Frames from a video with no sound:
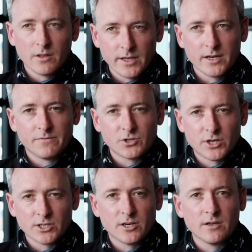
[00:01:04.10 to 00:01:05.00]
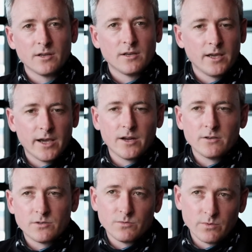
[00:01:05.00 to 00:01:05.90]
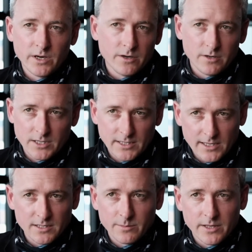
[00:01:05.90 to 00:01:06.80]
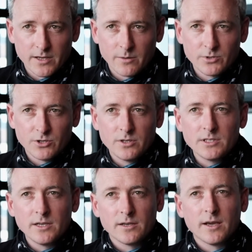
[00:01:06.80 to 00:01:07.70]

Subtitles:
on that infrastructure, and we're excited about that opportunity.